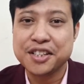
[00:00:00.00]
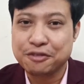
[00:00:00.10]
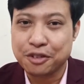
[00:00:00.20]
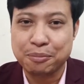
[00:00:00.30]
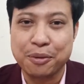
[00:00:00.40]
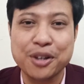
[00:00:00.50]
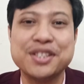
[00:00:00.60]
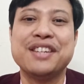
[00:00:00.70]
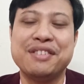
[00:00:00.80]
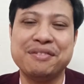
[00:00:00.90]
for
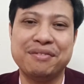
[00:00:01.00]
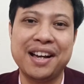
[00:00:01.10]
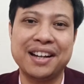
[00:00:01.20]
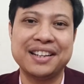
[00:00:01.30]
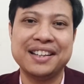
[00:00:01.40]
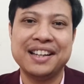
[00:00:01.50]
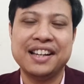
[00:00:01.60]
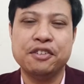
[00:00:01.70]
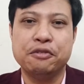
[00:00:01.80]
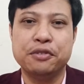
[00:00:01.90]
positive, in fact,
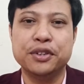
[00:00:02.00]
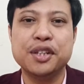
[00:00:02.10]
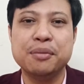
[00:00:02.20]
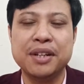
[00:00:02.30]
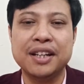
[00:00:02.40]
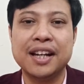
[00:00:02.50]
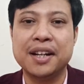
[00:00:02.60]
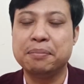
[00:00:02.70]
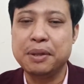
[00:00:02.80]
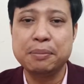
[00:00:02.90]
within me,
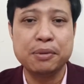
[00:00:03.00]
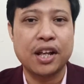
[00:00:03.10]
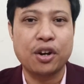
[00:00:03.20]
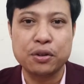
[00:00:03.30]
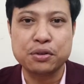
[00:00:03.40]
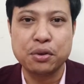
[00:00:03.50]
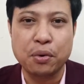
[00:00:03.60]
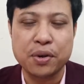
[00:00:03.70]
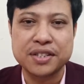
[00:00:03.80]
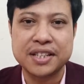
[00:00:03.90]
and people are also
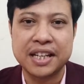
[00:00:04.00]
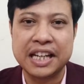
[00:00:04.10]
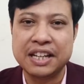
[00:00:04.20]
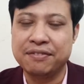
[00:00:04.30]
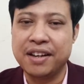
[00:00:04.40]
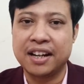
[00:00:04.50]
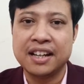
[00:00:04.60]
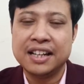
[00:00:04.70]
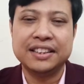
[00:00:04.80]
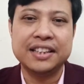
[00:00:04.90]
noticing. In fact,
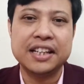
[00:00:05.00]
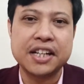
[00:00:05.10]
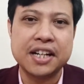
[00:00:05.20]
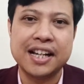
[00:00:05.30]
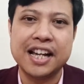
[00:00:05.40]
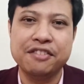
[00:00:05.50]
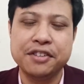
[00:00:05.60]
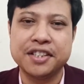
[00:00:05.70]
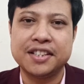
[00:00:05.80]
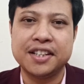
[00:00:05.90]
the other day I
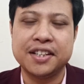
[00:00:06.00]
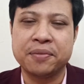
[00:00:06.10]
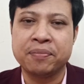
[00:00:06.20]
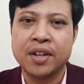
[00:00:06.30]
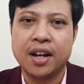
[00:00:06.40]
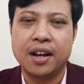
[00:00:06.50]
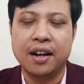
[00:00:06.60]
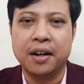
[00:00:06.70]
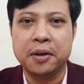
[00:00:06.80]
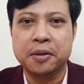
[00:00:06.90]
visited
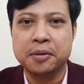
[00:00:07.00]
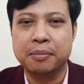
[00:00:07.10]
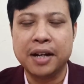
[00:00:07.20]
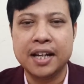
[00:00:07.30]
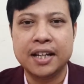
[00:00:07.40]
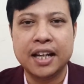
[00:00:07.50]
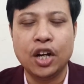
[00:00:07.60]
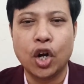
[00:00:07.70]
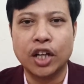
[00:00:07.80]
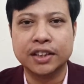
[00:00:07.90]
my
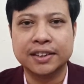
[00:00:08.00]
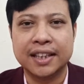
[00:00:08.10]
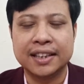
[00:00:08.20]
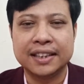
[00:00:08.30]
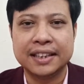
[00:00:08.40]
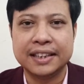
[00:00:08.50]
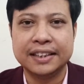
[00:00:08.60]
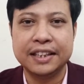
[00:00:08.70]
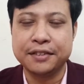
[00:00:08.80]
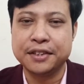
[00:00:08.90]
in-laws, and
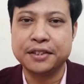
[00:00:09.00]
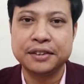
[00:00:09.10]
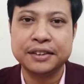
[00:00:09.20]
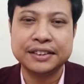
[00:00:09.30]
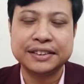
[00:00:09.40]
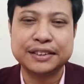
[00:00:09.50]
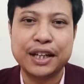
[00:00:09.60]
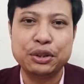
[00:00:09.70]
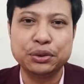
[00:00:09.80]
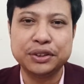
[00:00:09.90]
they were
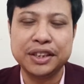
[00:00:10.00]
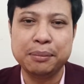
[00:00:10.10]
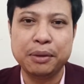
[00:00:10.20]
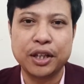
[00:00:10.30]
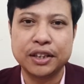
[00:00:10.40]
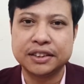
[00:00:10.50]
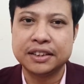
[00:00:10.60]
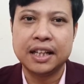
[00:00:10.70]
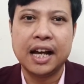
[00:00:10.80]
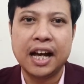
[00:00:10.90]
stunned to see, because
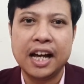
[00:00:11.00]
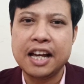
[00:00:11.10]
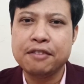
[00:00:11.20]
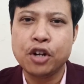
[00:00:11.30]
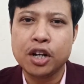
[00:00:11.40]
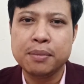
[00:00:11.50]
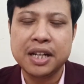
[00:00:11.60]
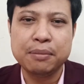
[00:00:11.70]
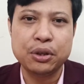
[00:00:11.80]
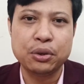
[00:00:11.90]
I have not
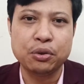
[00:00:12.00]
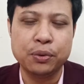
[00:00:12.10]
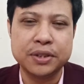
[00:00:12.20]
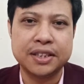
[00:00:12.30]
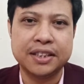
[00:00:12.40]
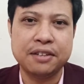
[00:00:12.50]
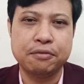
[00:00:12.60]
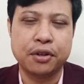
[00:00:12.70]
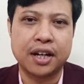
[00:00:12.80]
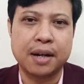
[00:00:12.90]
been able to visit them
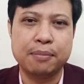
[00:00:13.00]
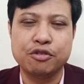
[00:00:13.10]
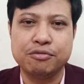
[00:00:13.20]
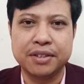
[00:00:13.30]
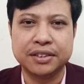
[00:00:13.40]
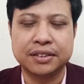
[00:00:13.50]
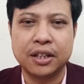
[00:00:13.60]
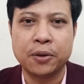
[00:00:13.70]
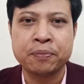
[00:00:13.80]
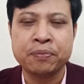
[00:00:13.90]
for a couple of months
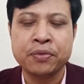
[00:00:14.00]
now.